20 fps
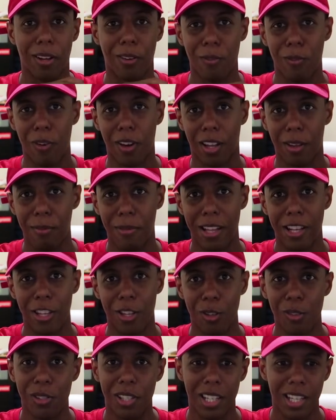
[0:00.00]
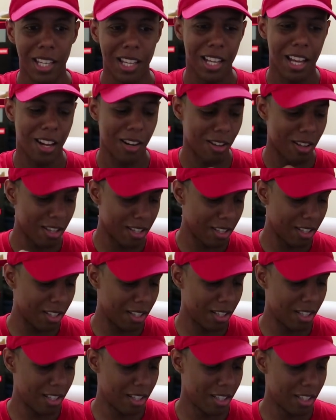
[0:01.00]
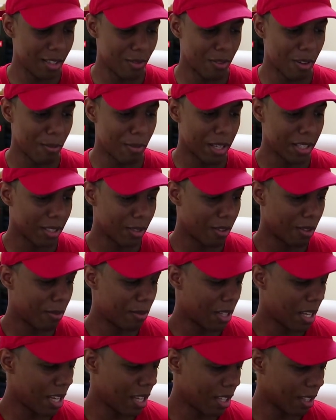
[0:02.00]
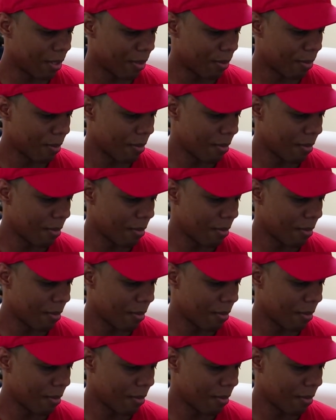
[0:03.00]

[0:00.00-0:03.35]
rec recommend using it at all. That's what I'm basically saying.